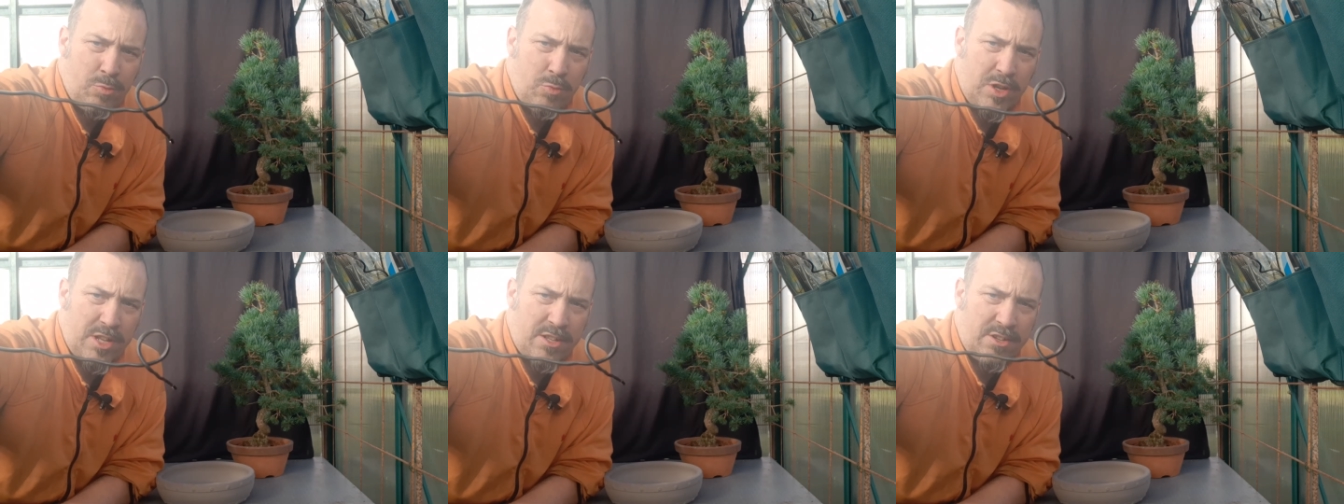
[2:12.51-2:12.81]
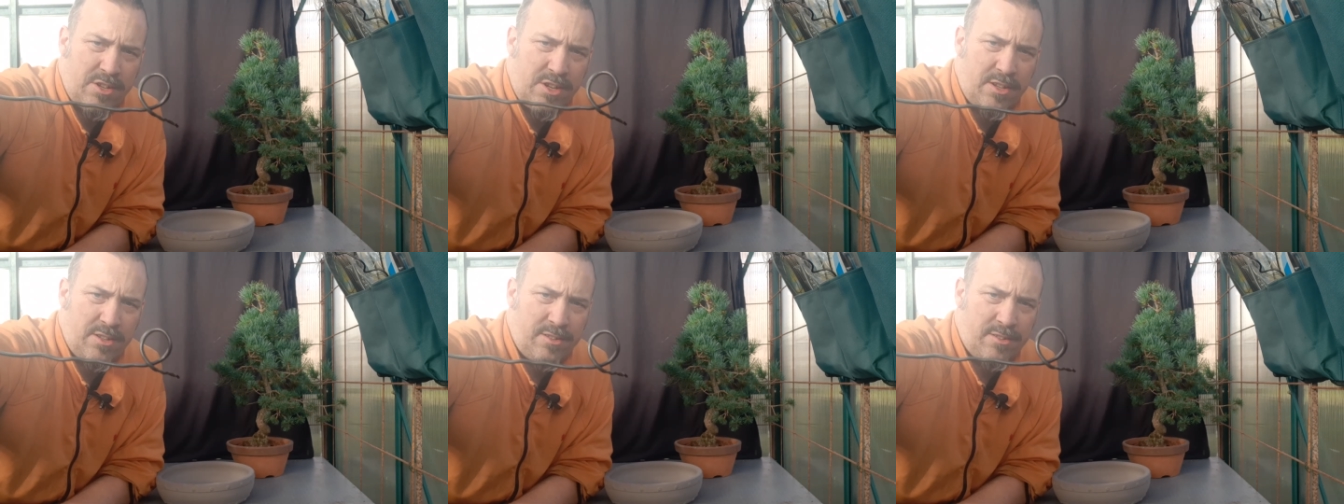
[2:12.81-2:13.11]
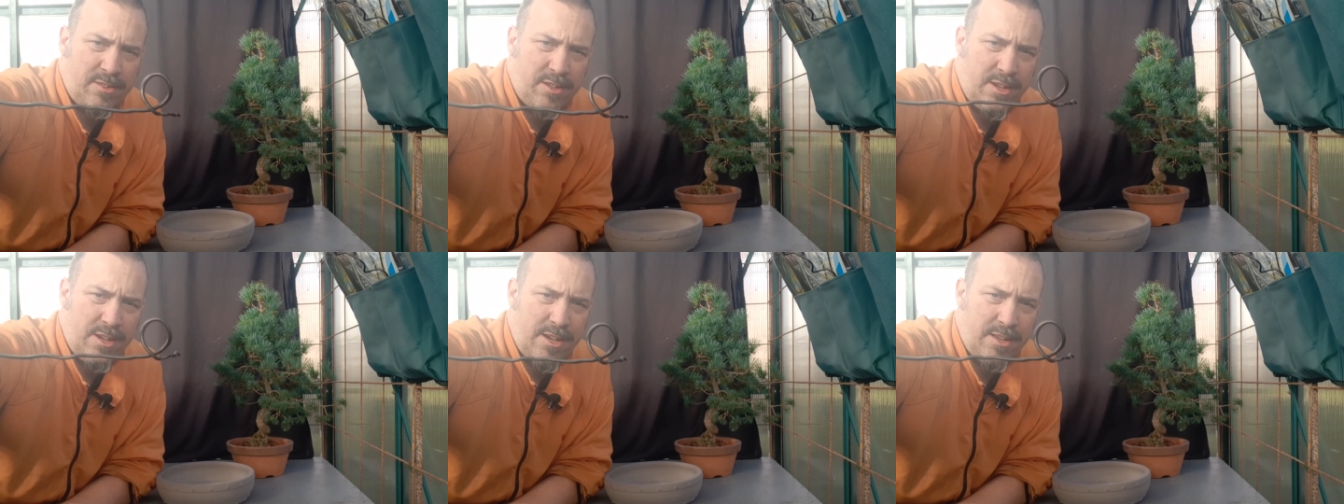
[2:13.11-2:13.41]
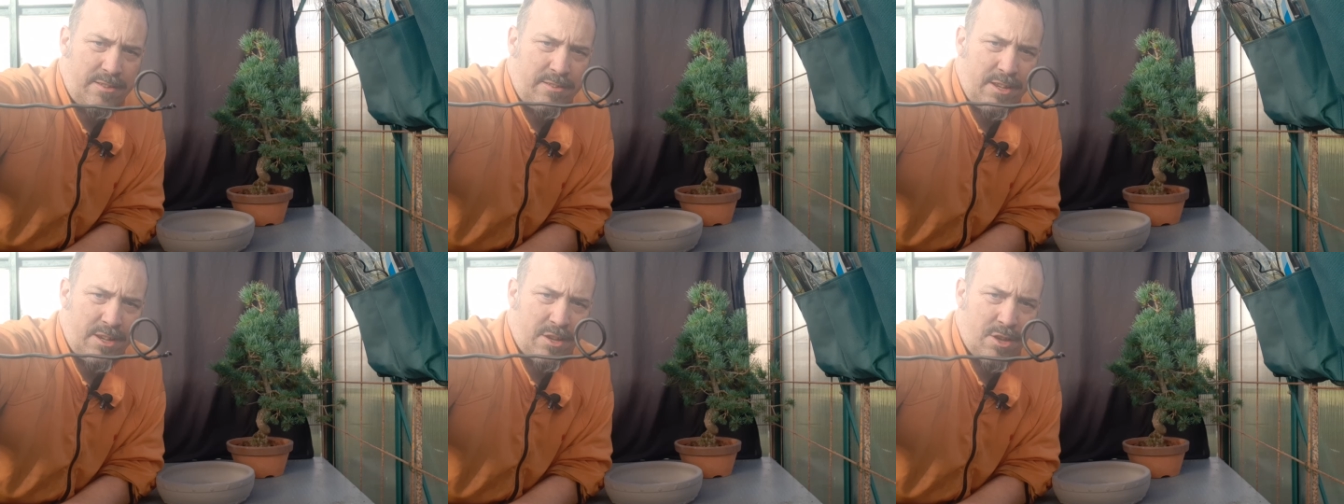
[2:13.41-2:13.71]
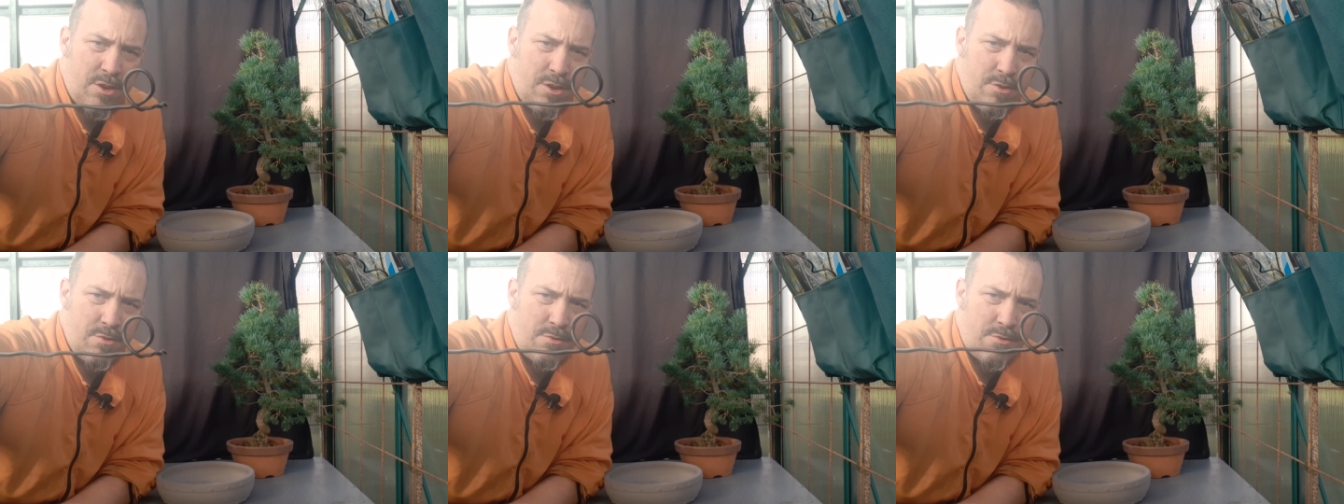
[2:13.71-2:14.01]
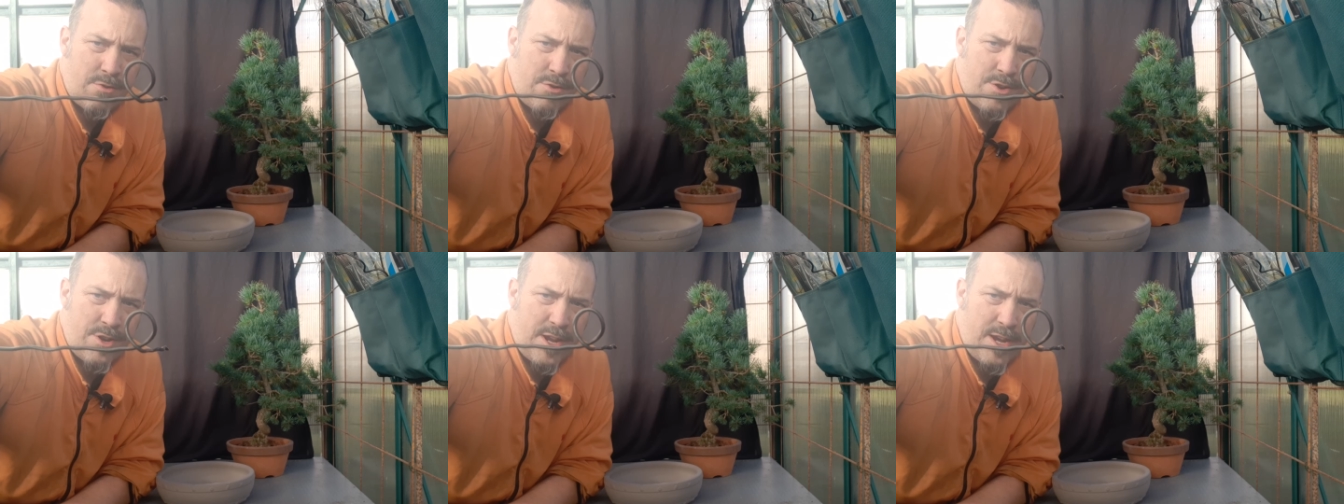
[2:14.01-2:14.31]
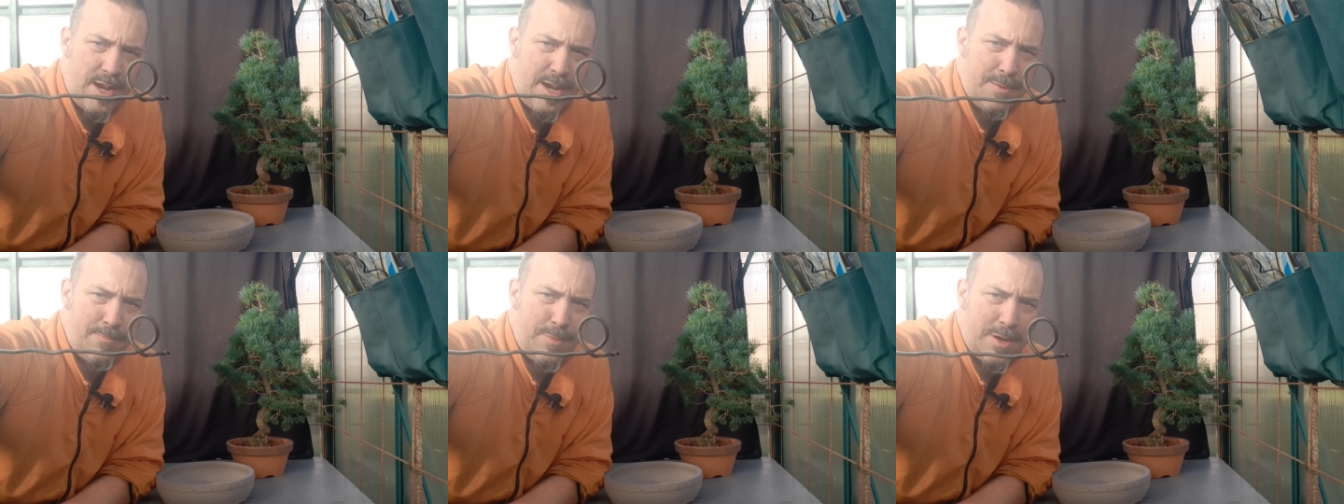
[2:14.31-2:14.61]
which is secured
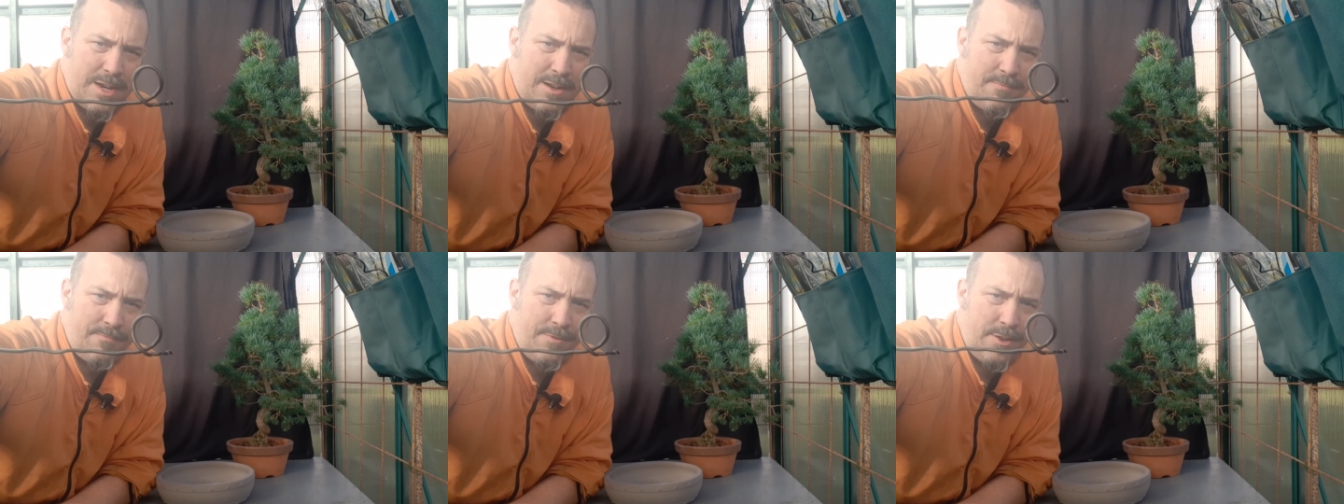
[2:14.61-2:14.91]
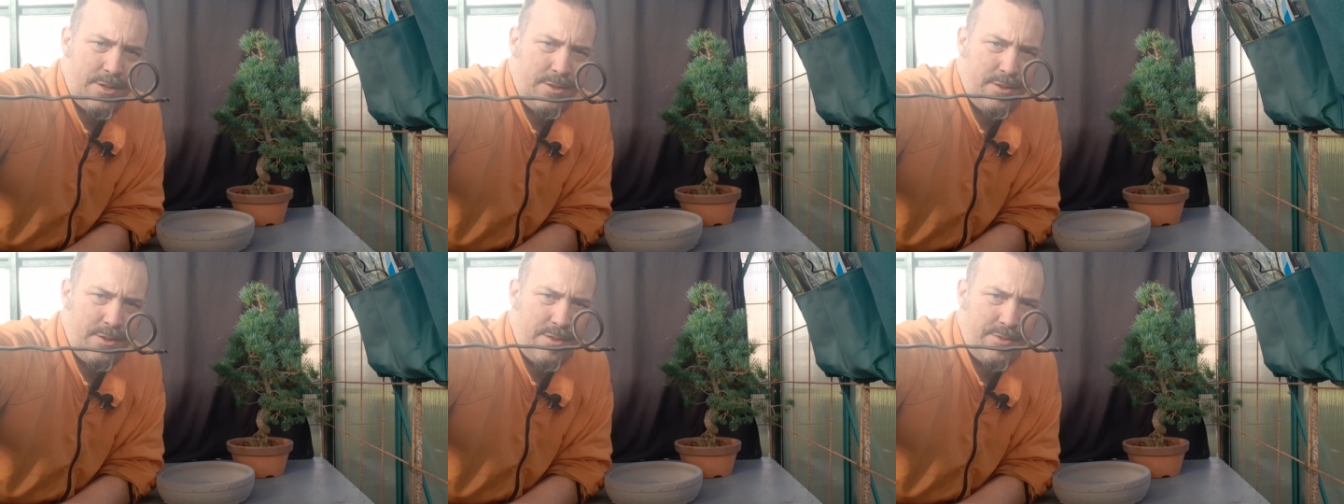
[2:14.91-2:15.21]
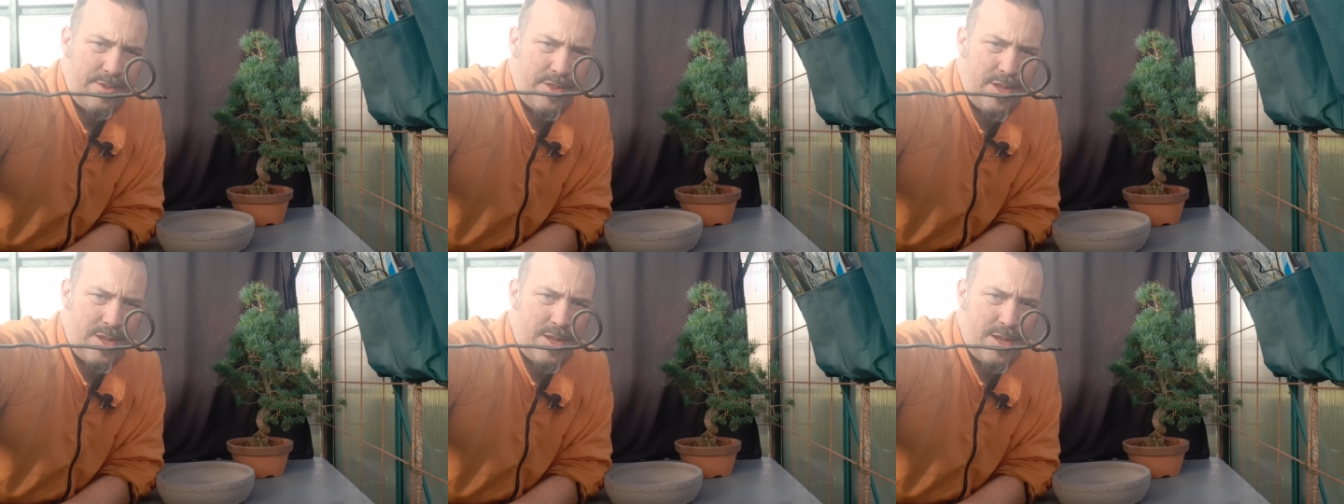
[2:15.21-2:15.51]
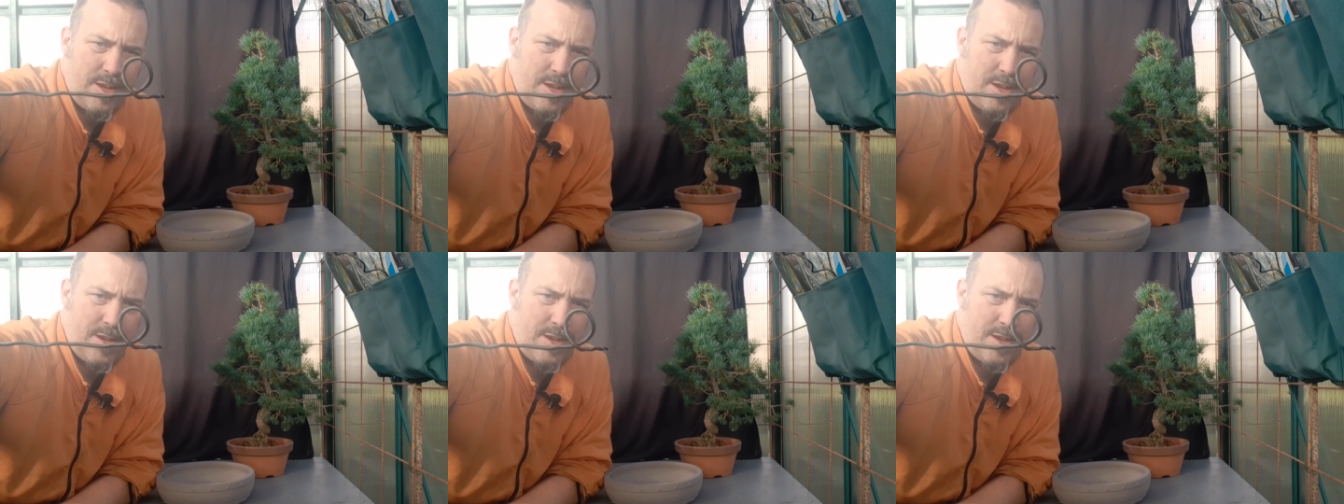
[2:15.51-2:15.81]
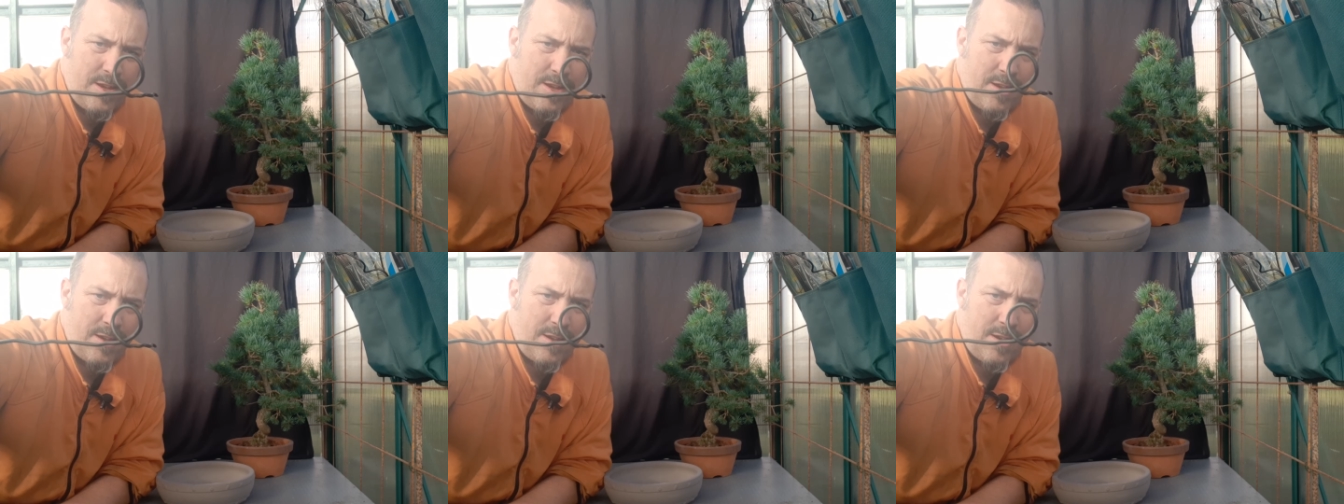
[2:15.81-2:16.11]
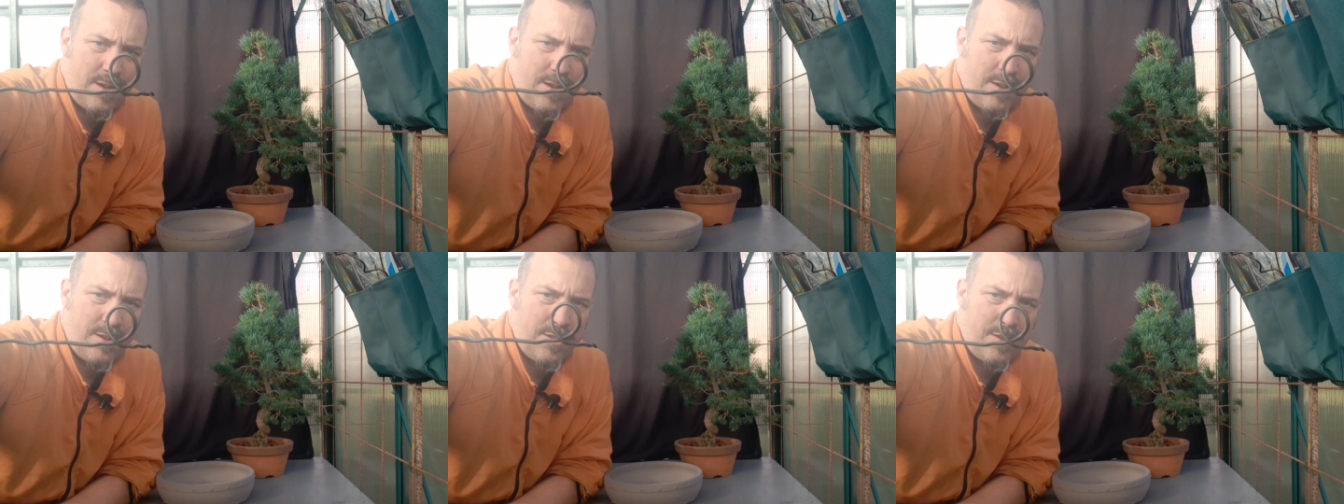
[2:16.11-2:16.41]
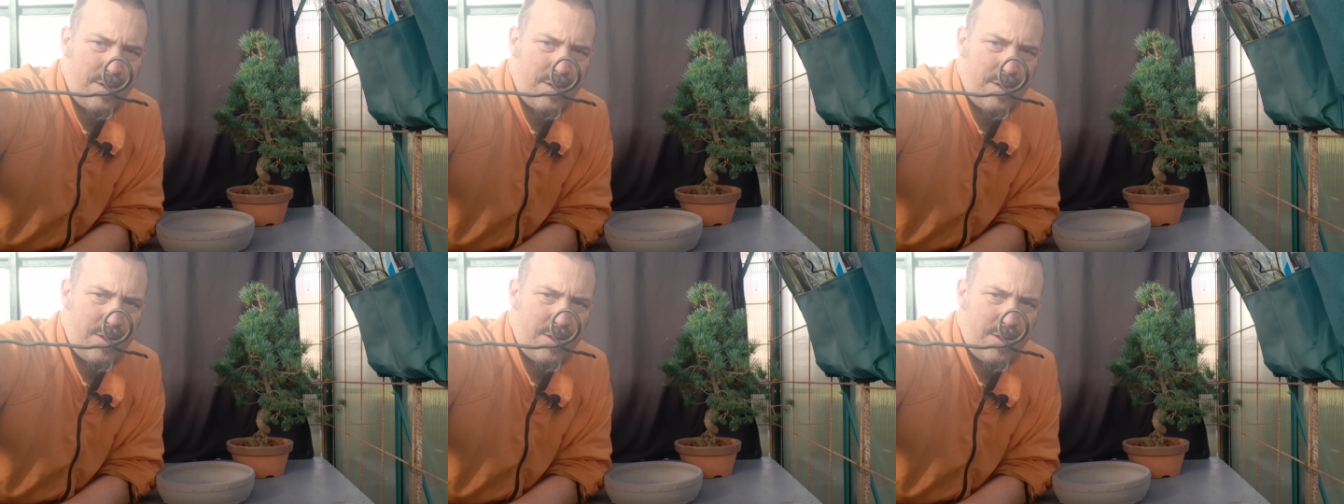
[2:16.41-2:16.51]
above the